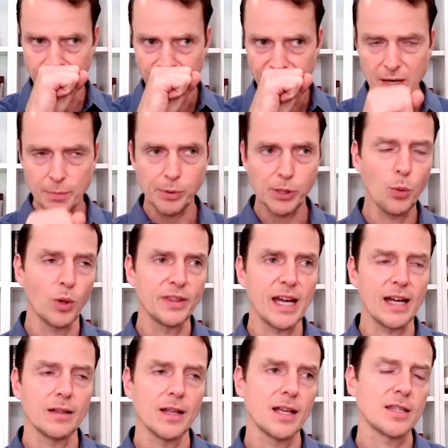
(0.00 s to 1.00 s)
typically you want
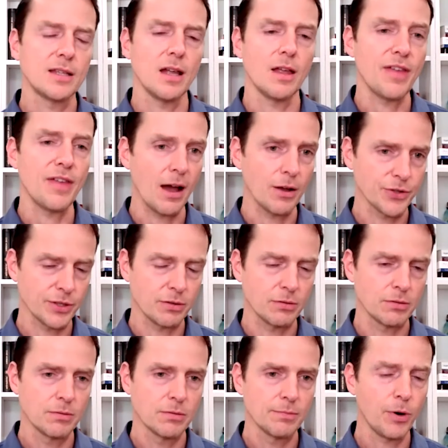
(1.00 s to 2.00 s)
that less than a
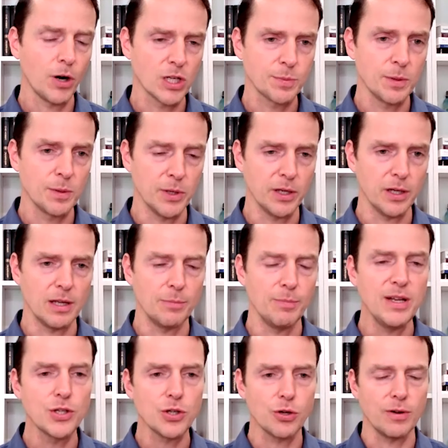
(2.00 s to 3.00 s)
thousand parts per million. It
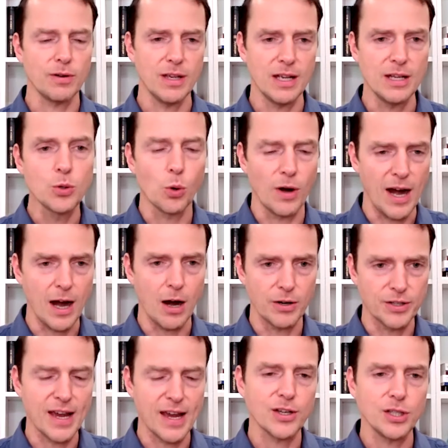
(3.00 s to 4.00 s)
means your indoor
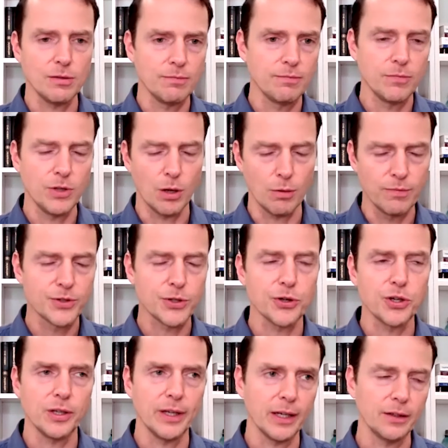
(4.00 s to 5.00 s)
air is actually you know
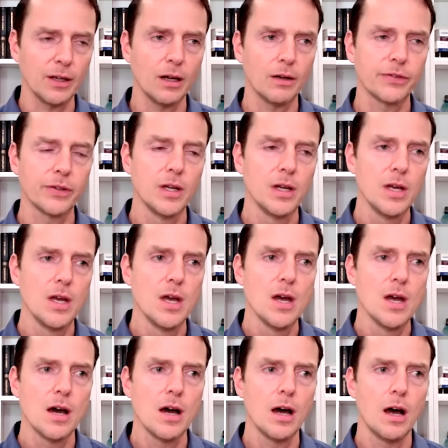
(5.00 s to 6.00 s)
circulating enough.
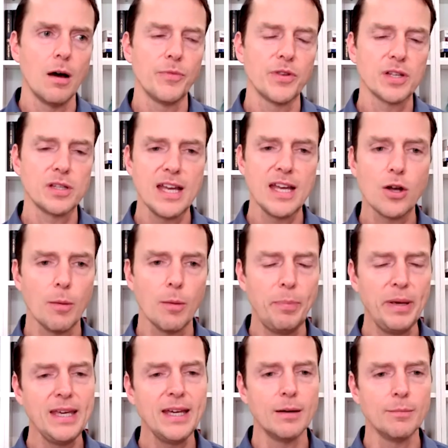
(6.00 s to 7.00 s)
Um, there's a thing
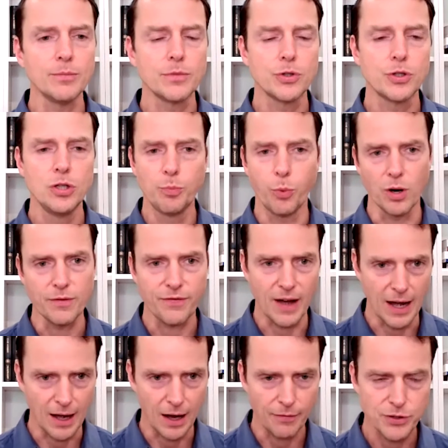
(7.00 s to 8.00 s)
called PM
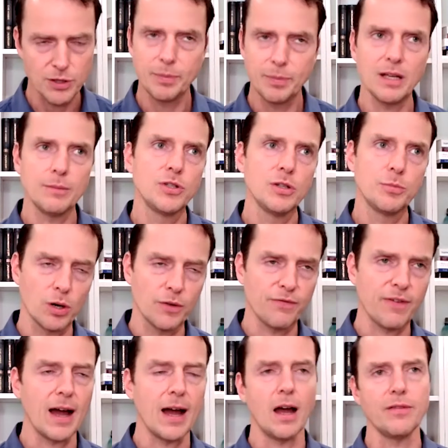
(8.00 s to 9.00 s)
2.5. So PM
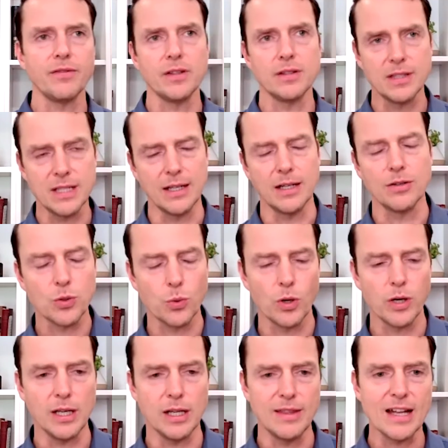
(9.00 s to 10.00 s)
2.5 and 10 and
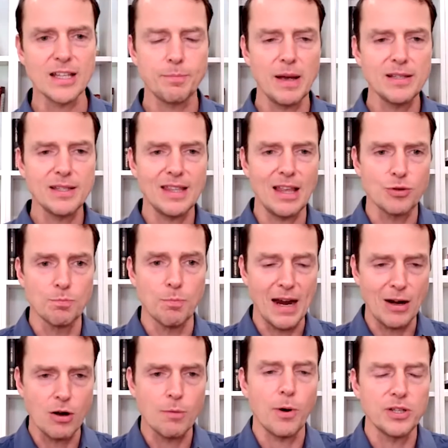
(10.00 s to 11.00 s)
20, and that's basically those
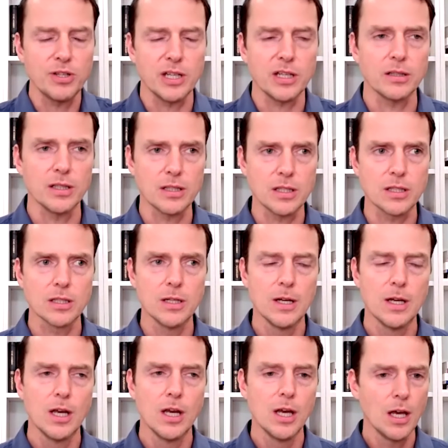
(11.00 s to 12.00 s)
microparticulates.
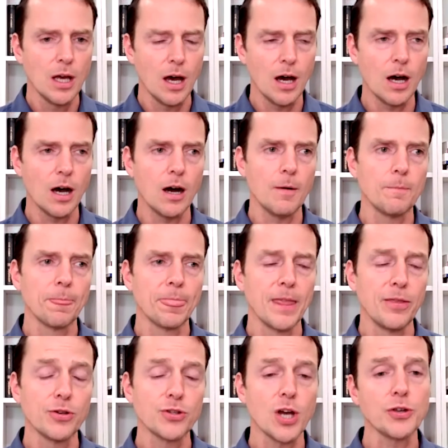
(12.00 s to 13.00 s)
Um,
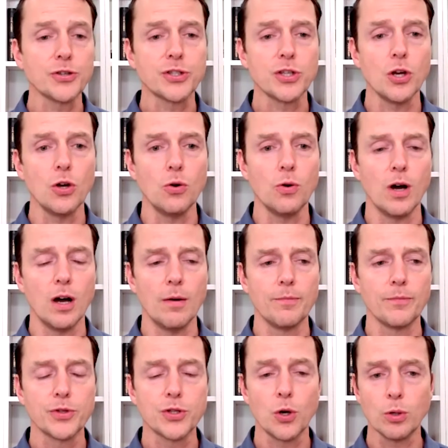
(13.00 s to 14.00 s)
there's also
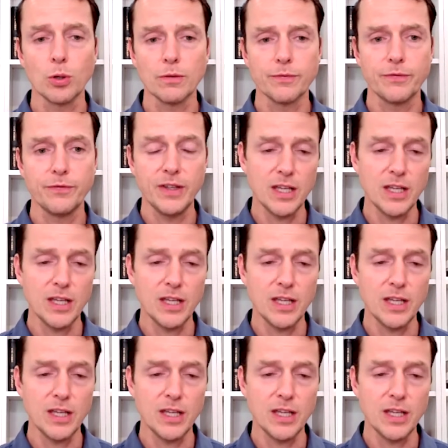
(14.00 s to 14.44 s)
um, total